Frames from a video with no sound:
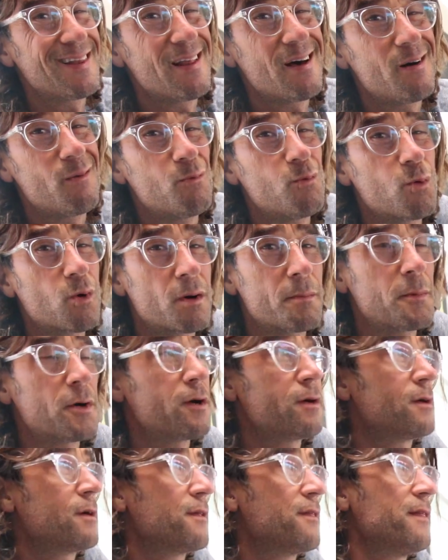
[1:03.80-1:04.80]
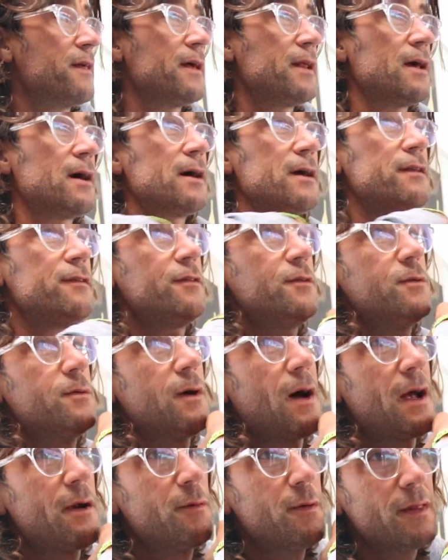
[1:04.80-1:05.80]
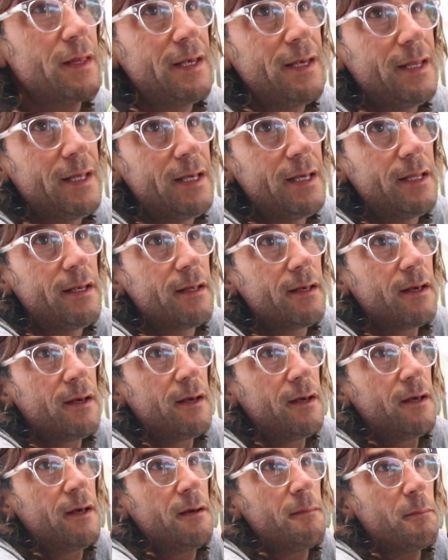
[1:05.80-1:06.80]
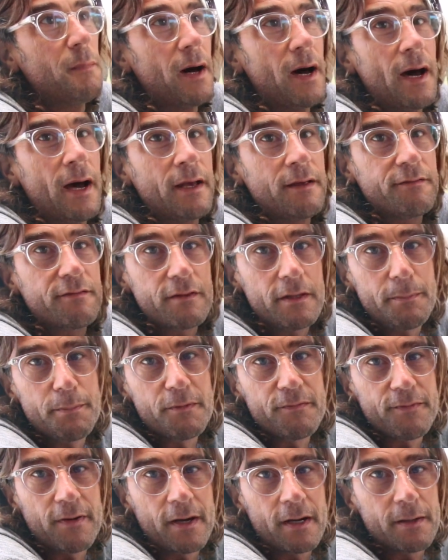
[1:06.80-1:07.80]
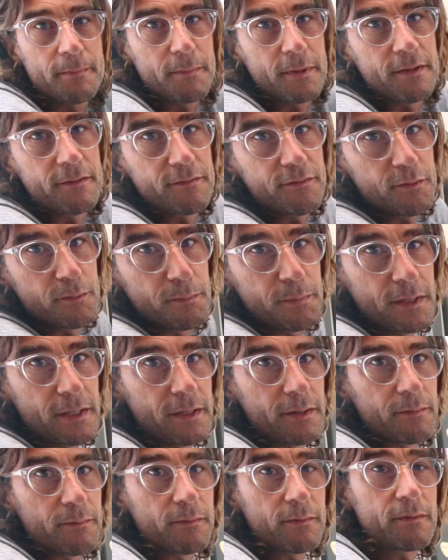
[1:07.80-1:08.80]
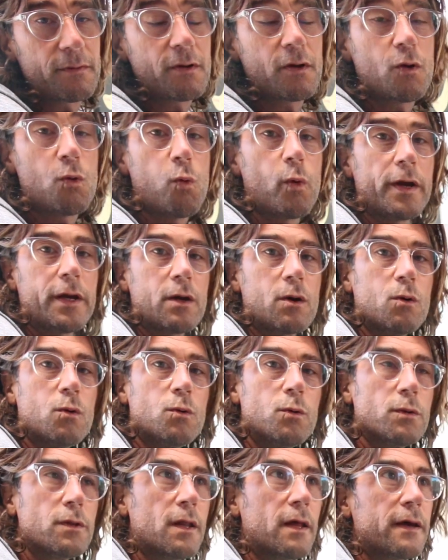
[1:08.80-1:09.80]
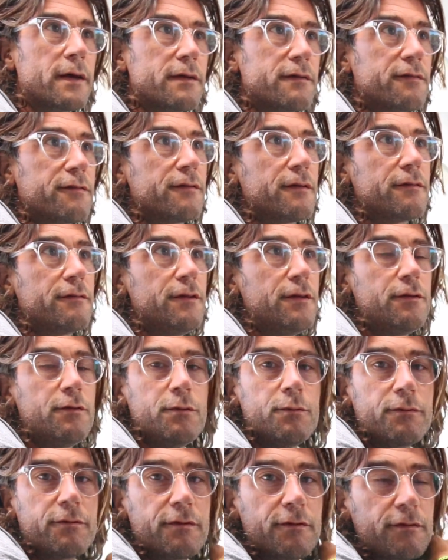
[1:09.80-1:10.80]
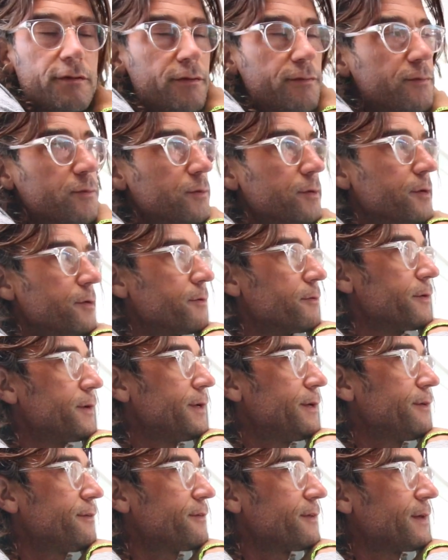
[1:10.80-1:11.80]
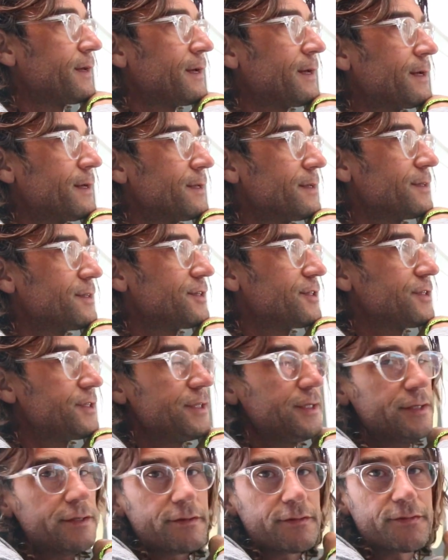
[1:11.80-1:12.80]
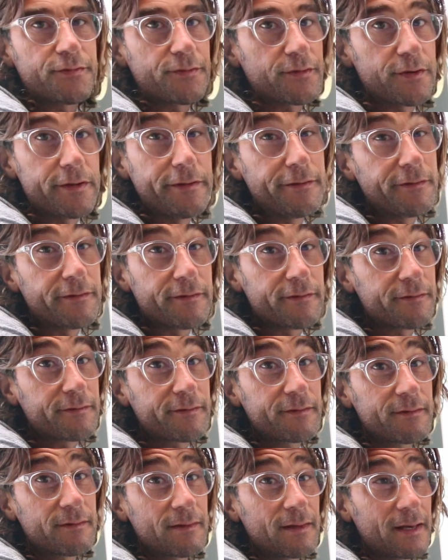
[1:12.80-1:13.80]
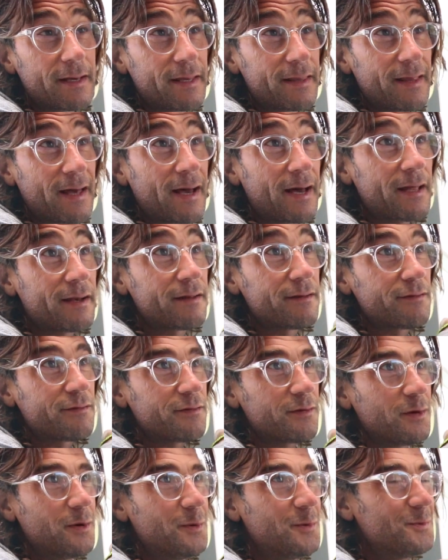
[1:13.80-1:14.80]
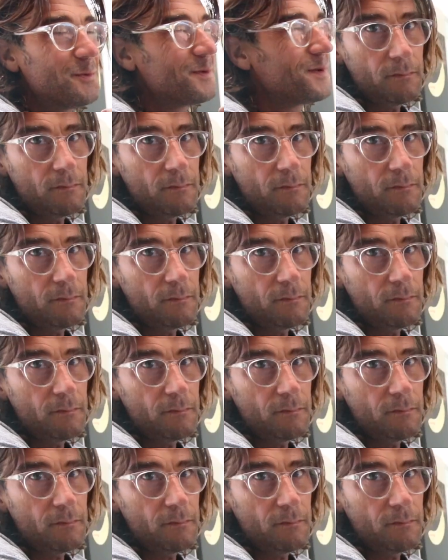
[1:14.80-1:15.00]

a lot warmer than I do. I really need my sleep environment to be quite cold, like sixty-two, sixty-four degrees, and she just freezes like that. And so